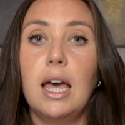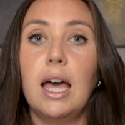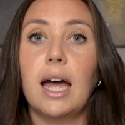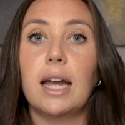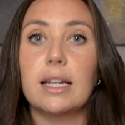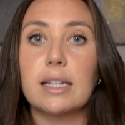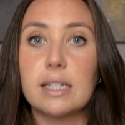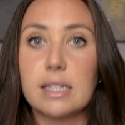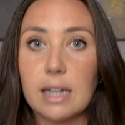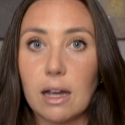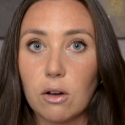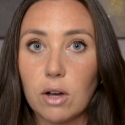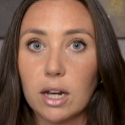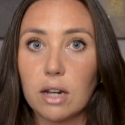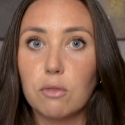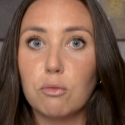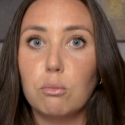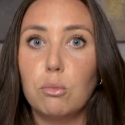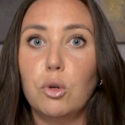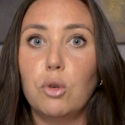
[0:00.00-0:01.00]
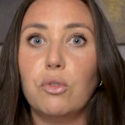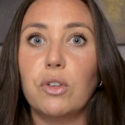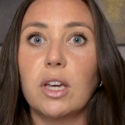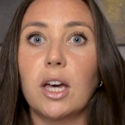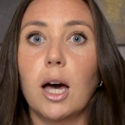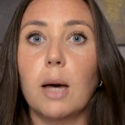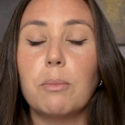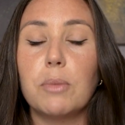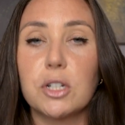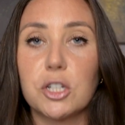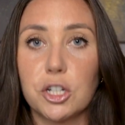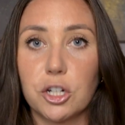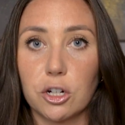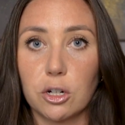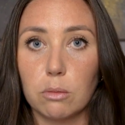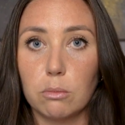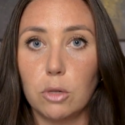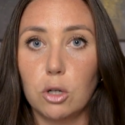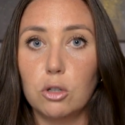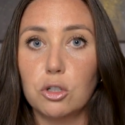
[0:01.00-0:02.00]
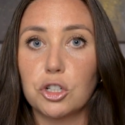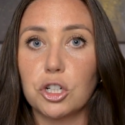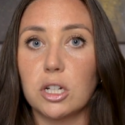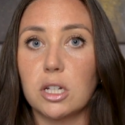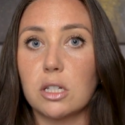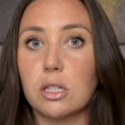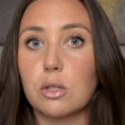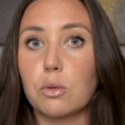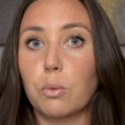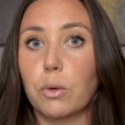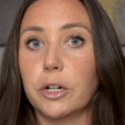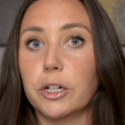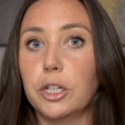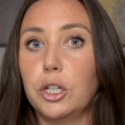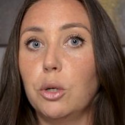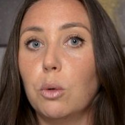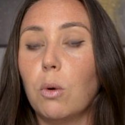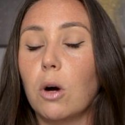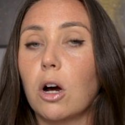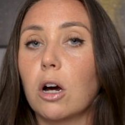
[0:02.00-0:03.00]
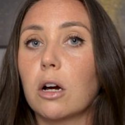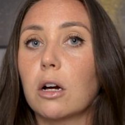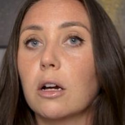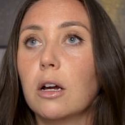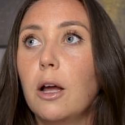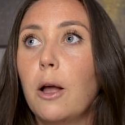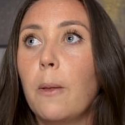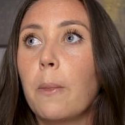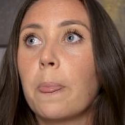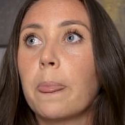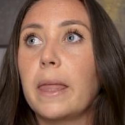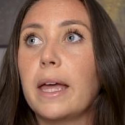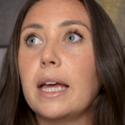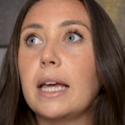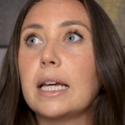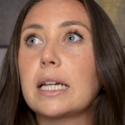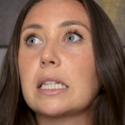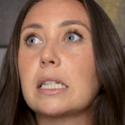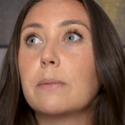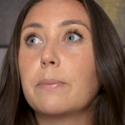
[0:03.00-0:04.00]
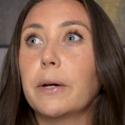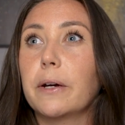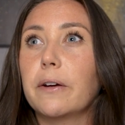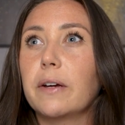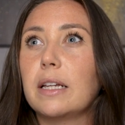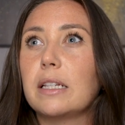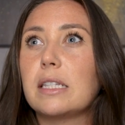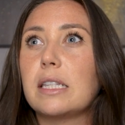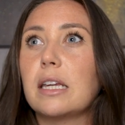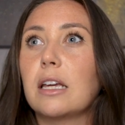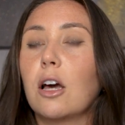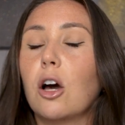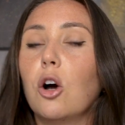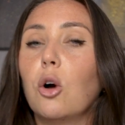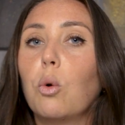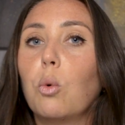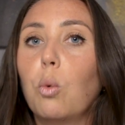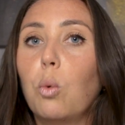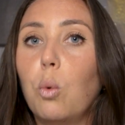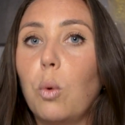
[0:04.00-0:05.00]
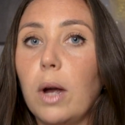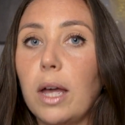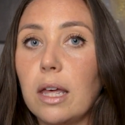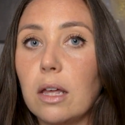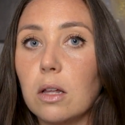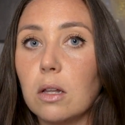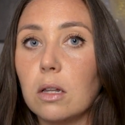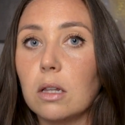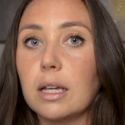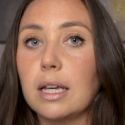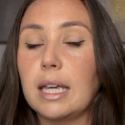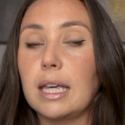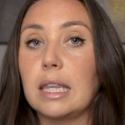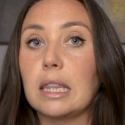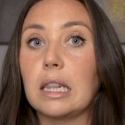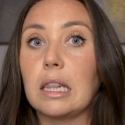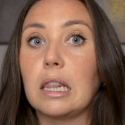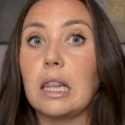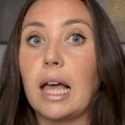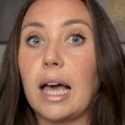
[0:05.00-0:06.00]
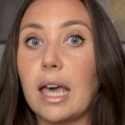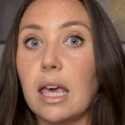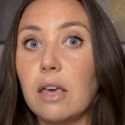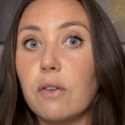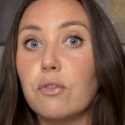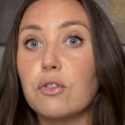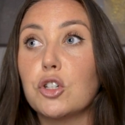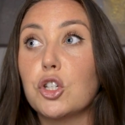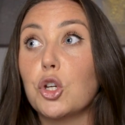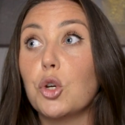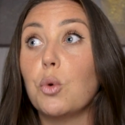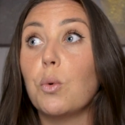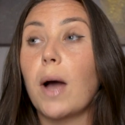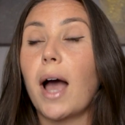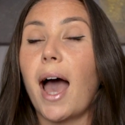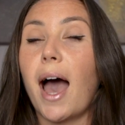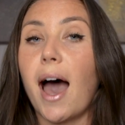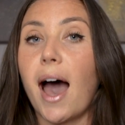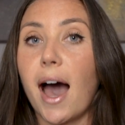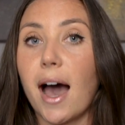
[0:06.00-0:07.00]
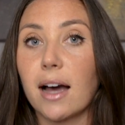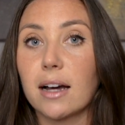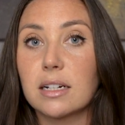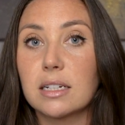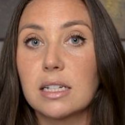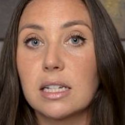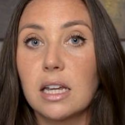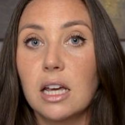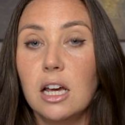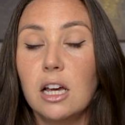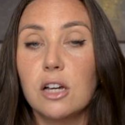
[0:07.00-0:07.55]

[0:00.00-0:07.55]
And it's now kind of moving up into your emotions, where you are experiencing a will in life to act. fight.